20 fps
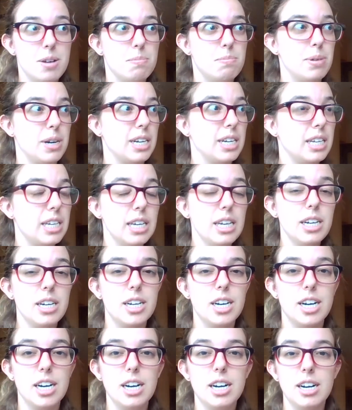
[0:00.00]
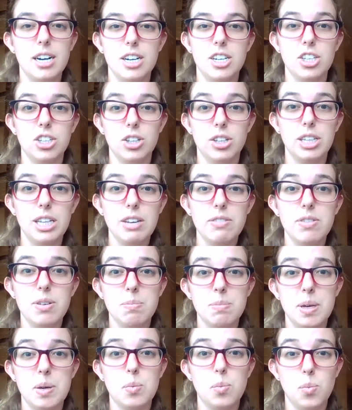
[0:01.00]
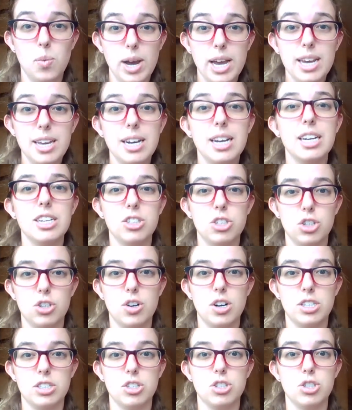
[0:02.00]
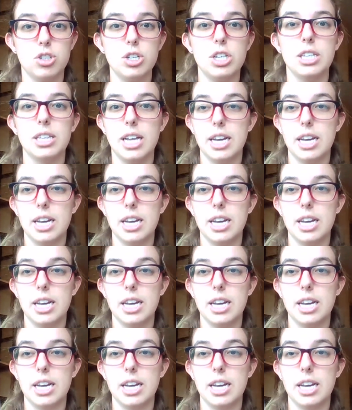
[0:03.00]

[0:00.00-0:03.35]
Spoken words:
But here, you'll even be waiting to cross the street.